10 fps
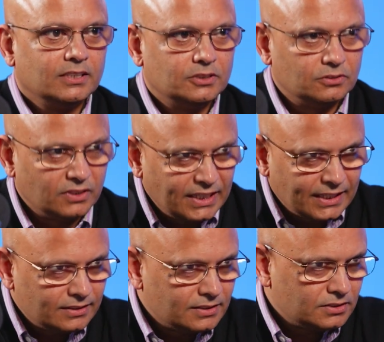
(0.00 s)
to
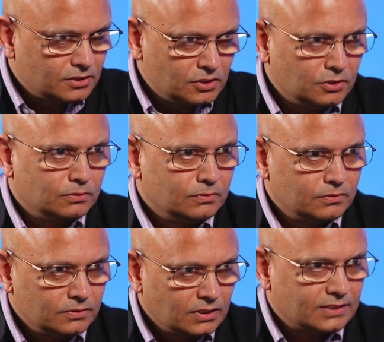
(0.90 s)
create this
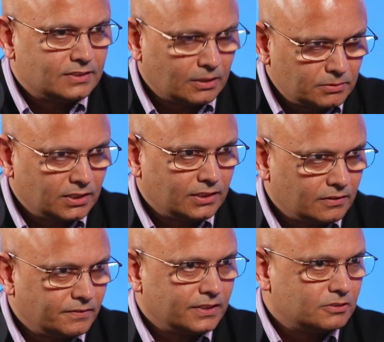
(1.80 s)
new consumption
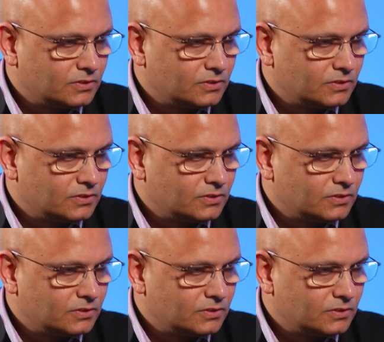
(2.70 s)
interface,